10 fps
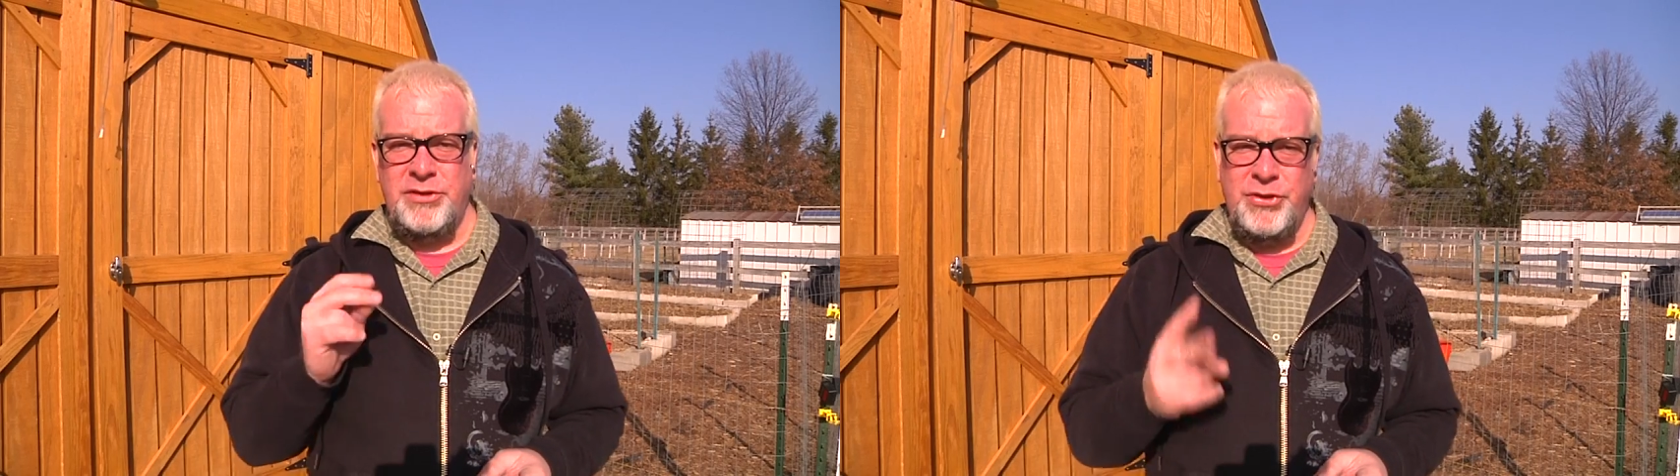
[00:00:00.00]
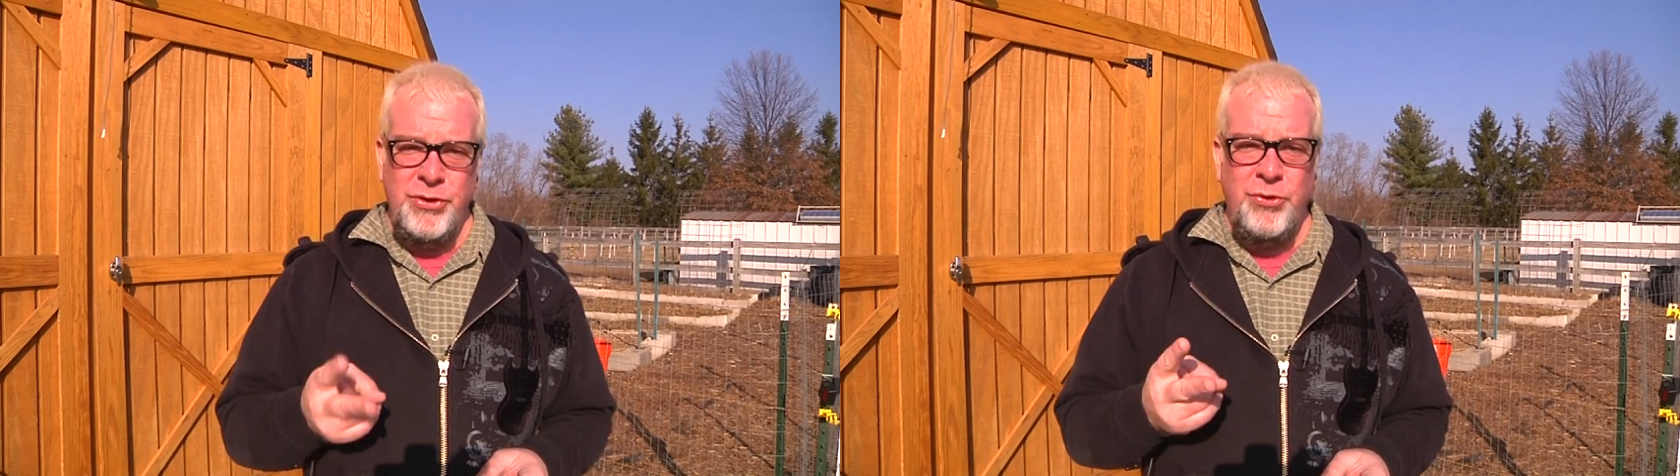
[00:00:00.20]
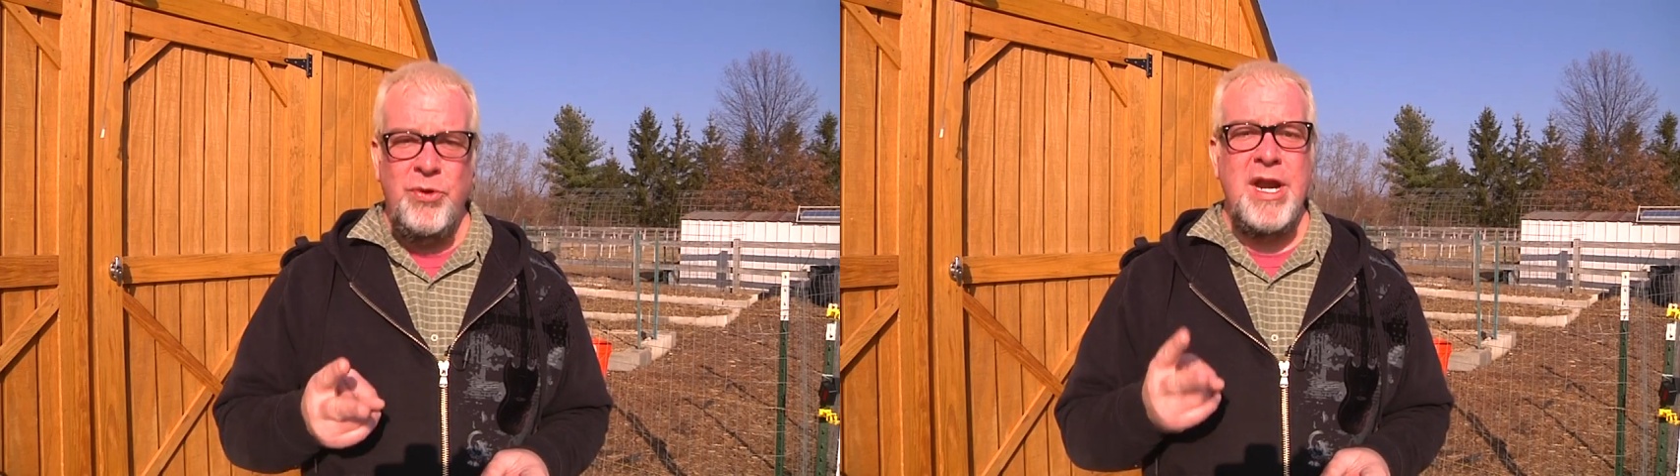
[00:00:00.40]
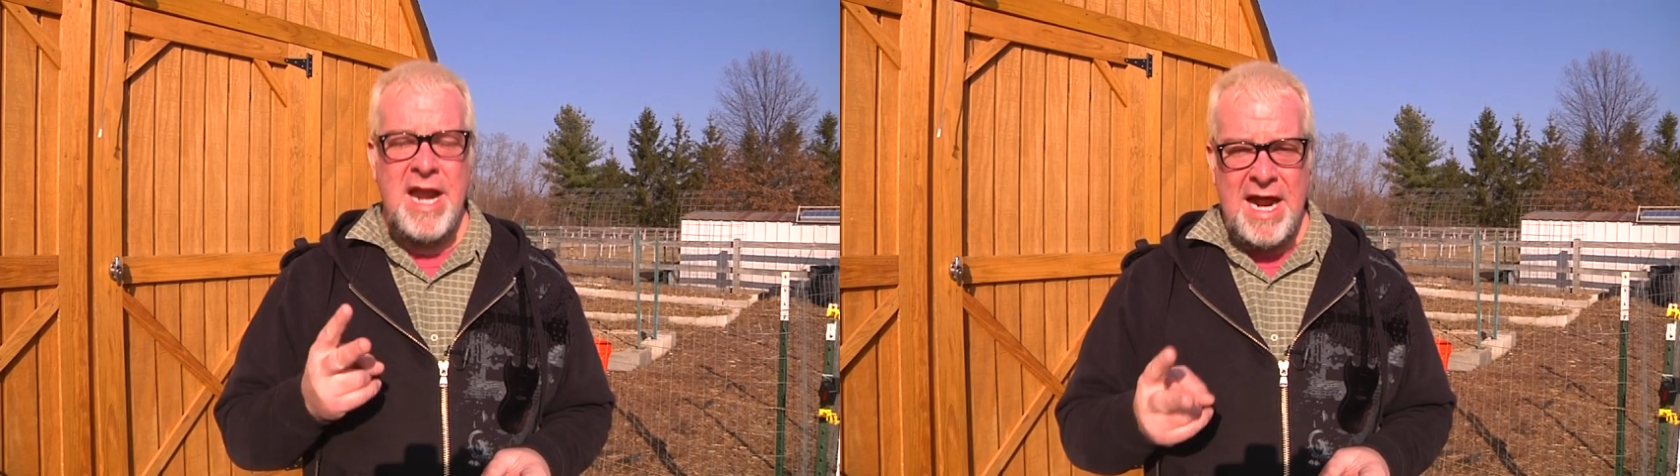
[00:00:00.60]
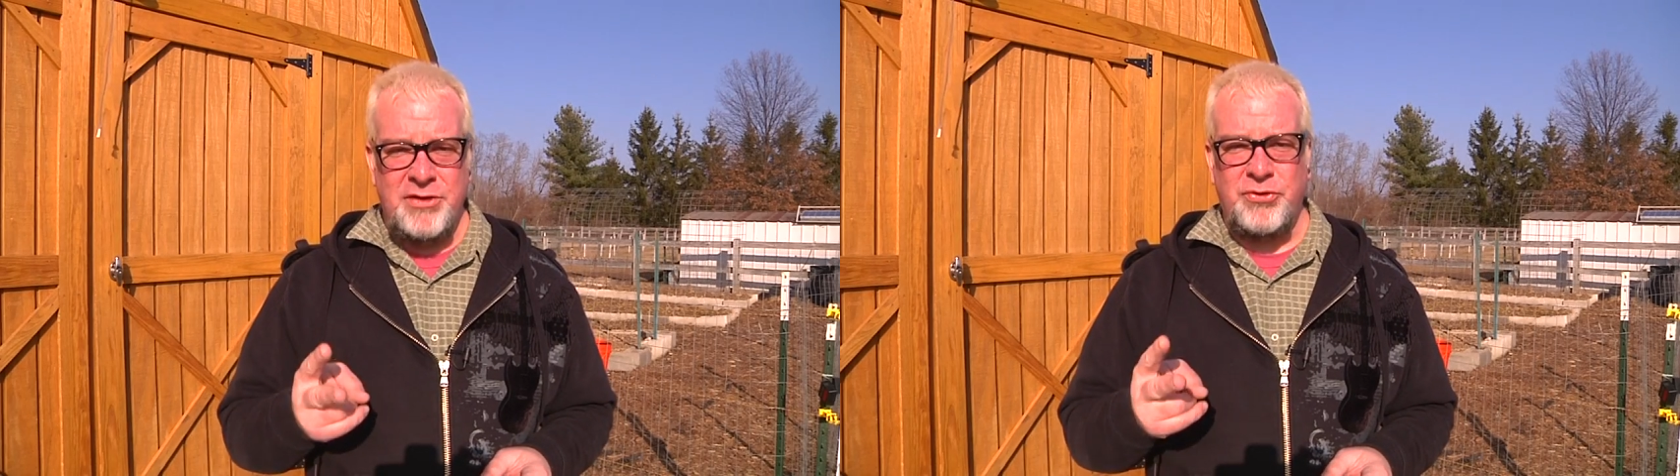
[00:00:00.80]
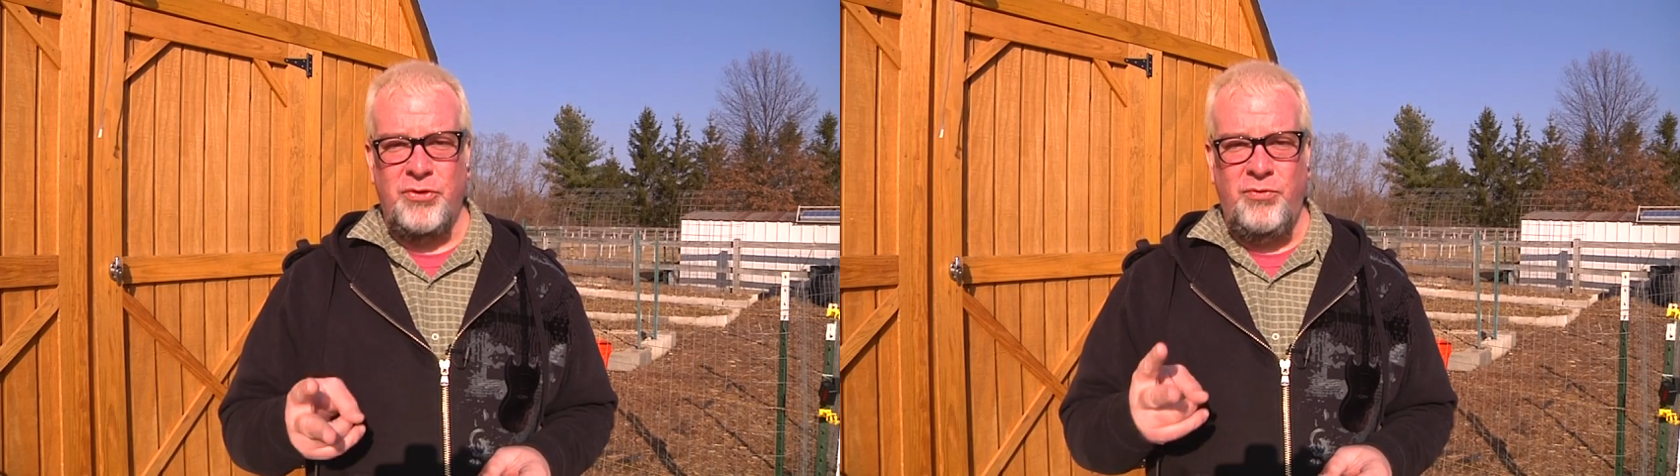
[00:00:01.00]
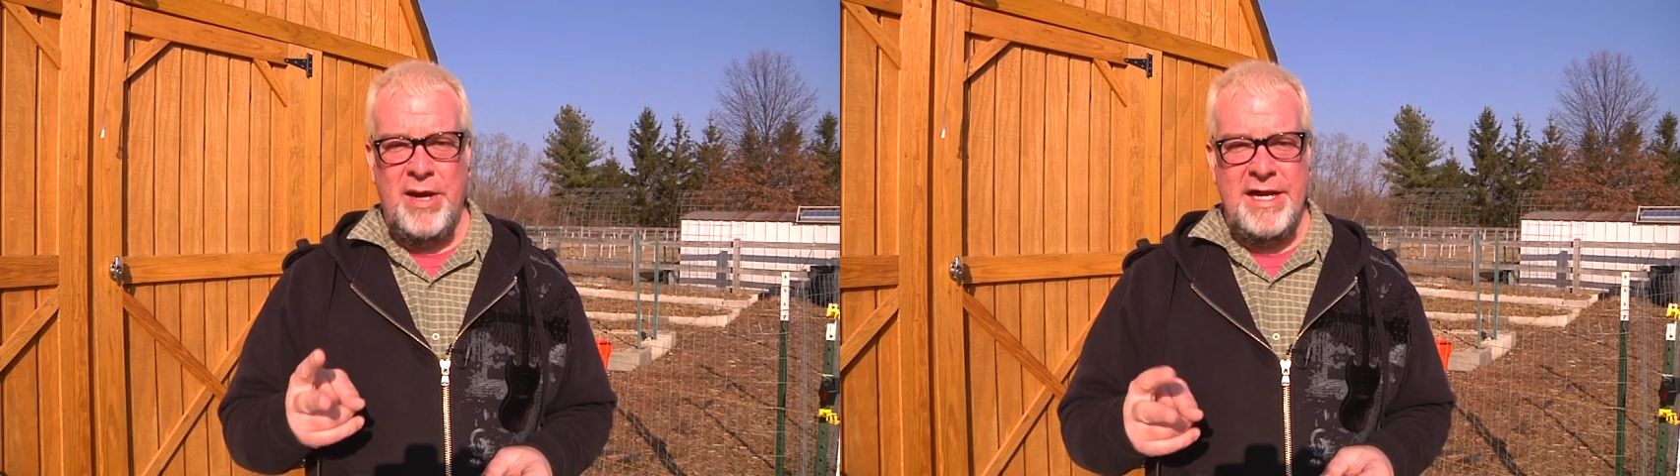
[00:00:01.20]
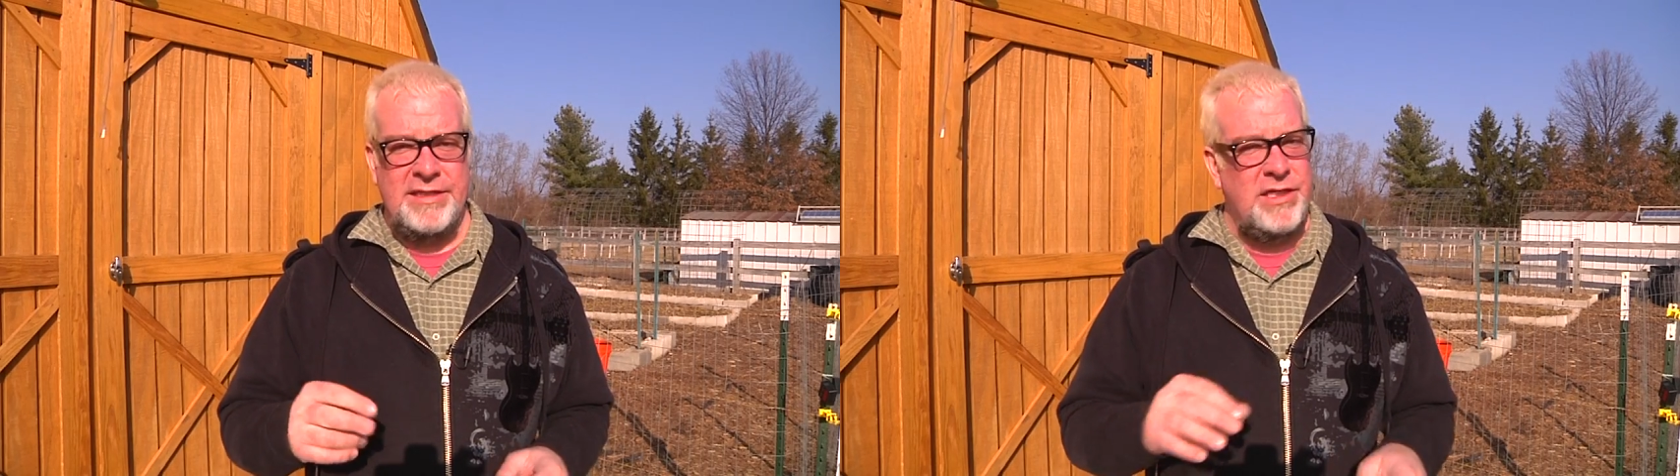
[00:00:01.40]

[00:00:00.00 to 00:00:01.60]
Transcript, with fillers: two natural ways,